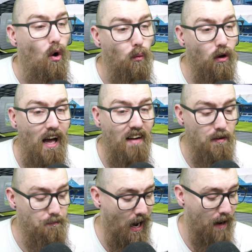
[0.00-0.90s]
we'll have
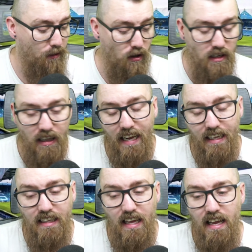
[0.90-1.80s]
him back because he
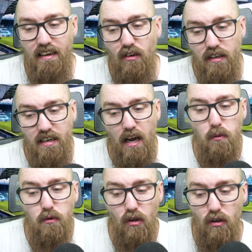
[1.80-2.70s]
likes it here. He already
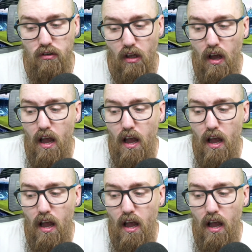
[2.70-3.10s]
knows us.